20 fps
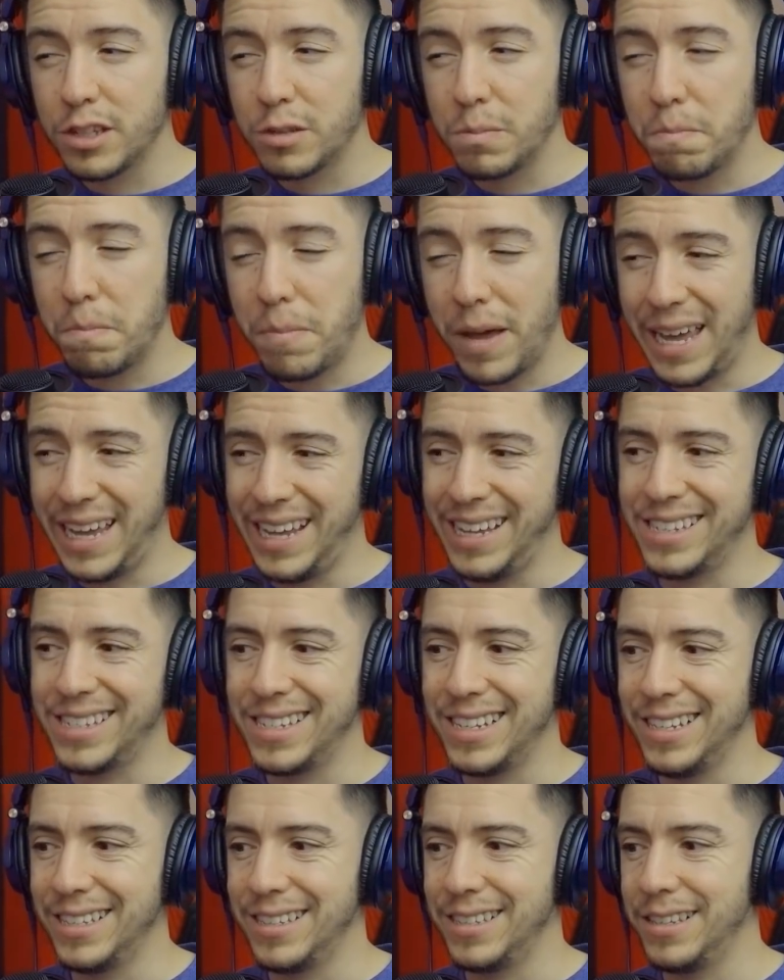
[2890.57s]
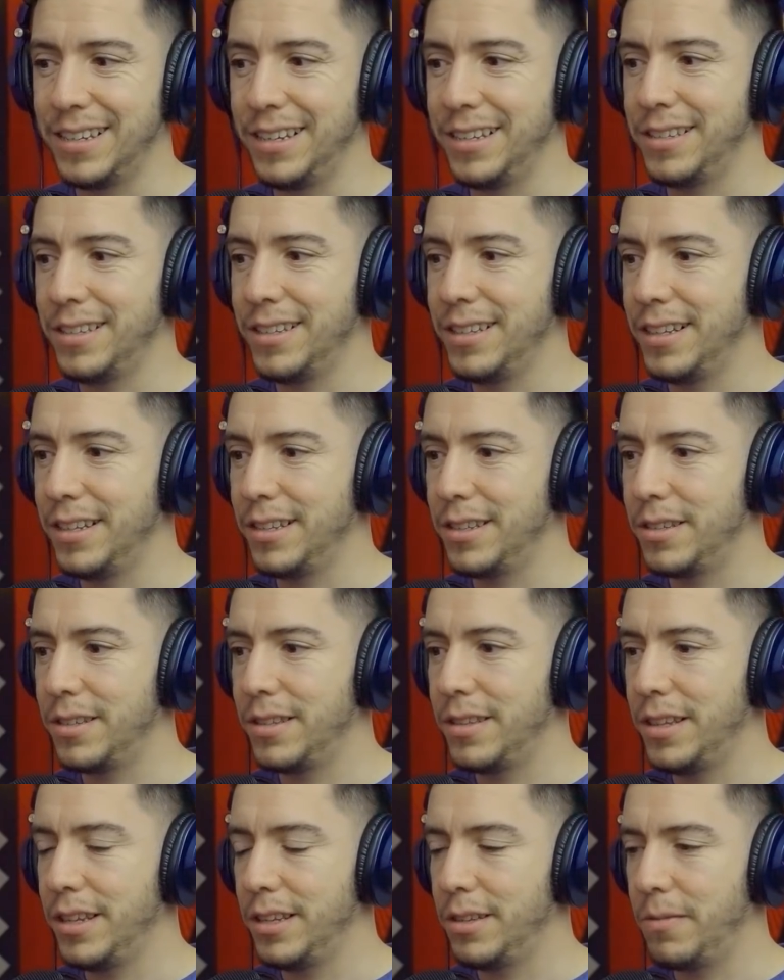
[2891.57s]
space is in
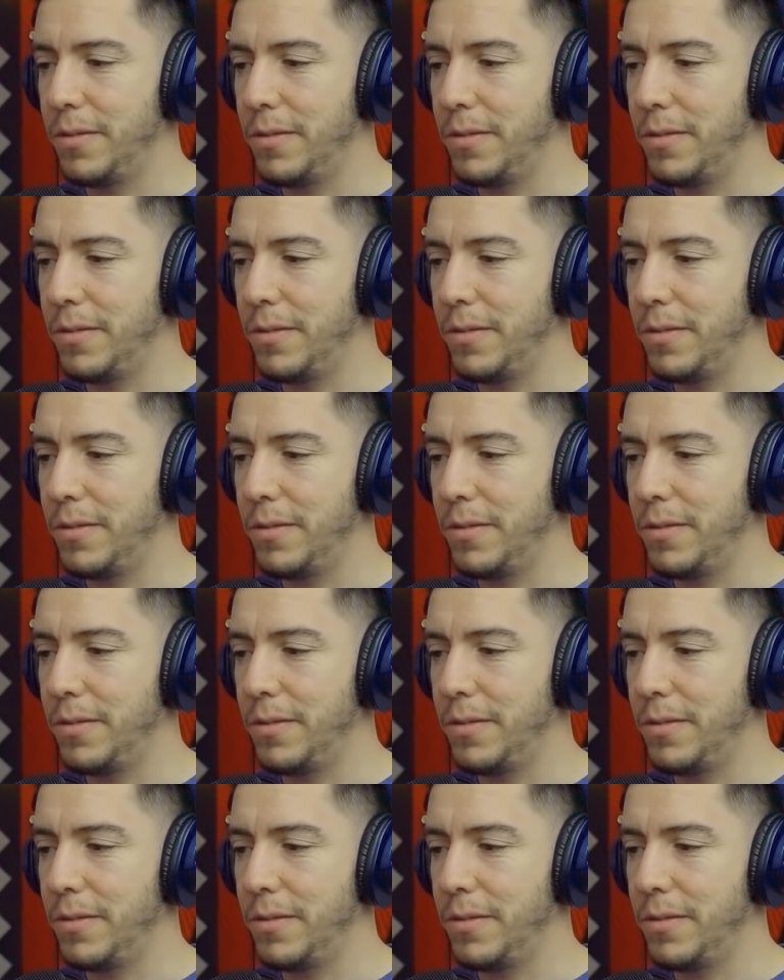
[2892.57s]
this